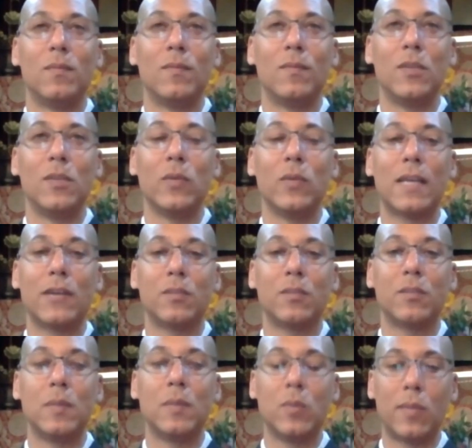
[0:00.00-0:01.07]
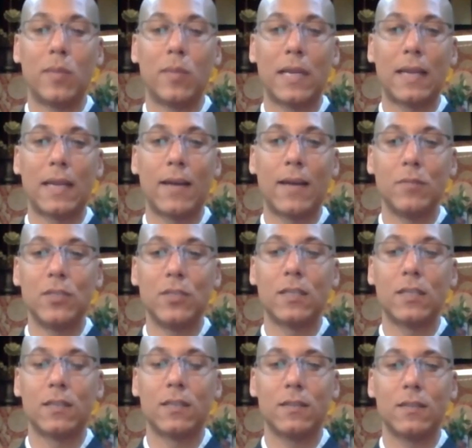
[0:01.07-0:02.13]
you encounter people playing loud
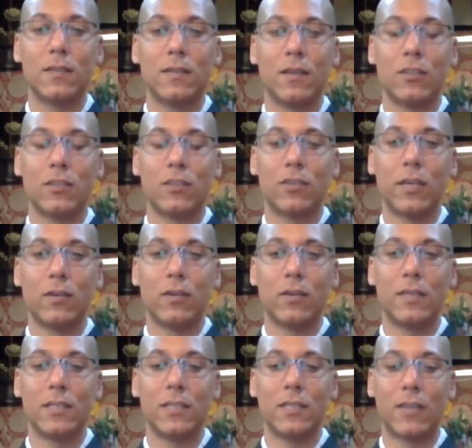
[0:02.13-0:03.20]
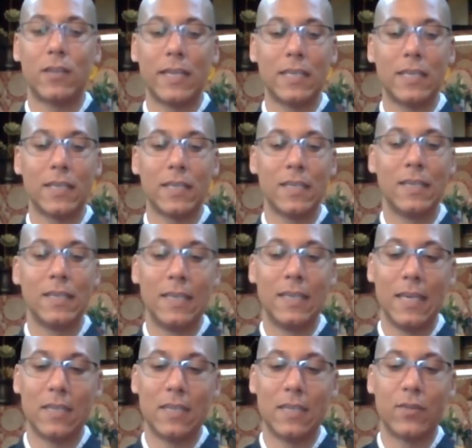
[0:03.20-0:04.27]
music on the trail as they're hiking,
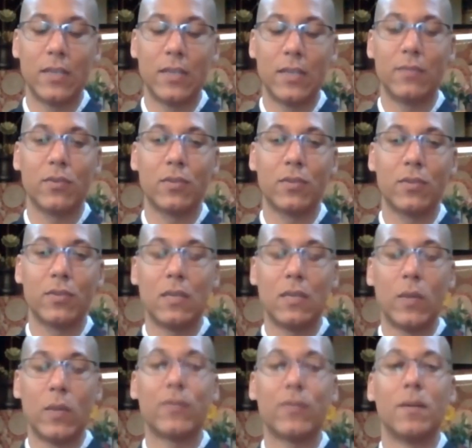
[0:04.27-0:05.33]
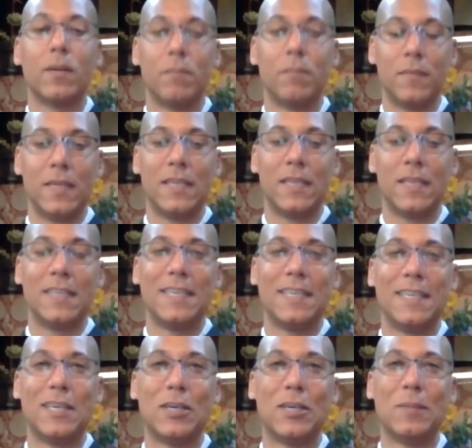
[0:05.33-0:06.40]
and it's very difficult to get away from.
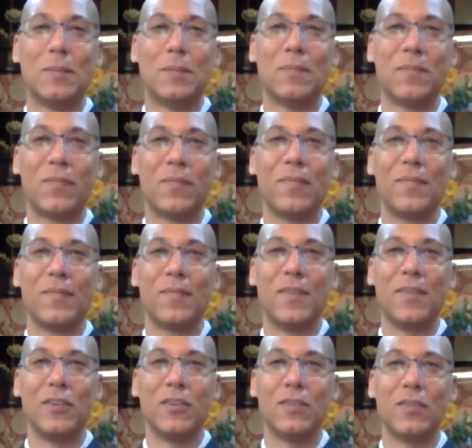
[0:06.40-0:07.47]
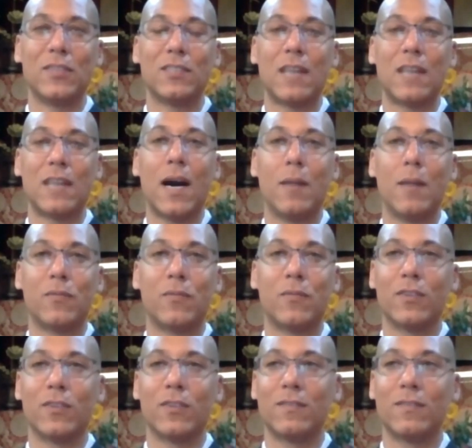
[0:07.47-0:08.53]
Um, you have to stop
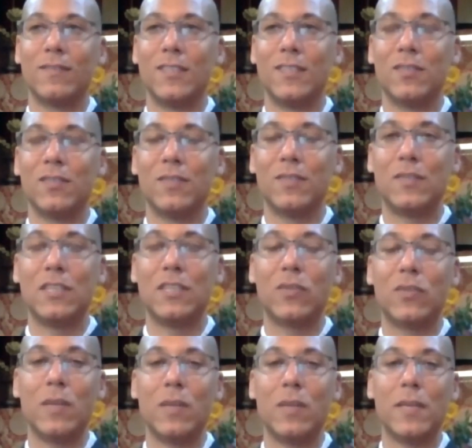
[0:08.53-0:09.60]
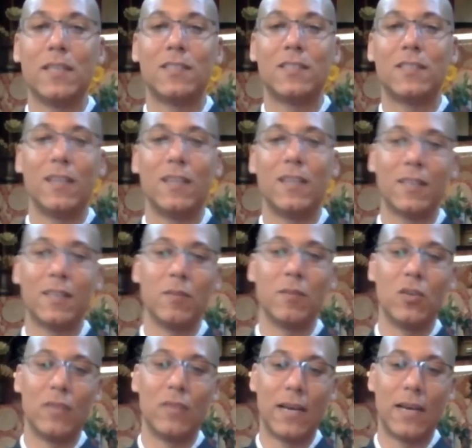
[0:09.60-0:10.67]
for 15, 20 minutes to let them
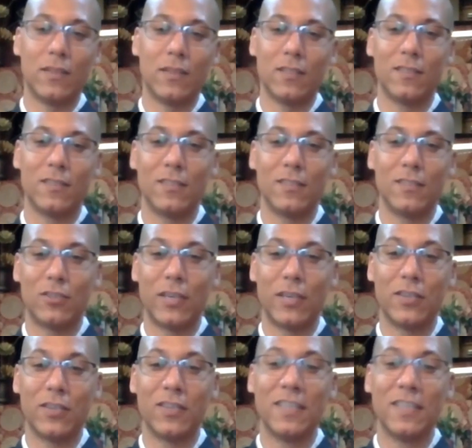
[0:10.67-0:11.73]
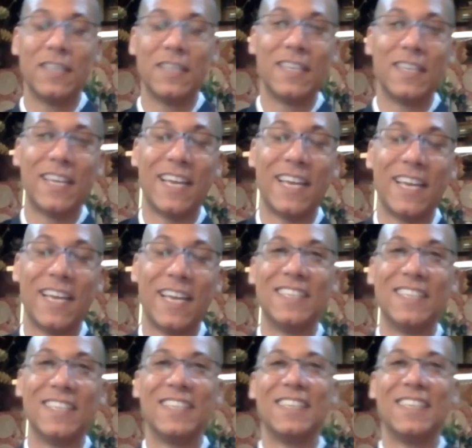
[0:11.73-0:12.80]
go down the trail and
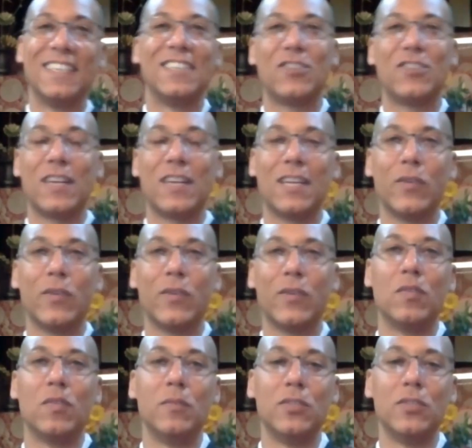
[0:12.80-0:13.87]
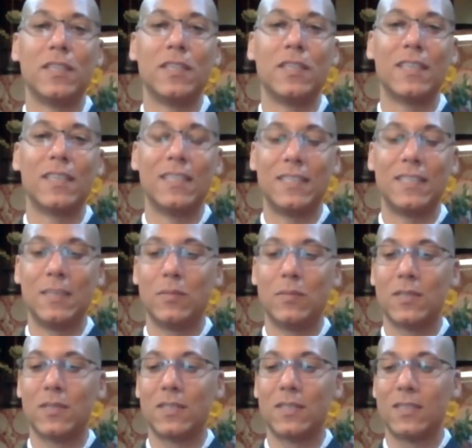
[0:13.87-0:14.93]
try to get away from their music, and it
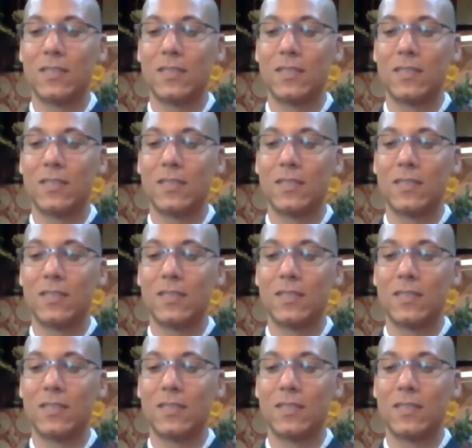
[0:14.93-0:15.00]
seems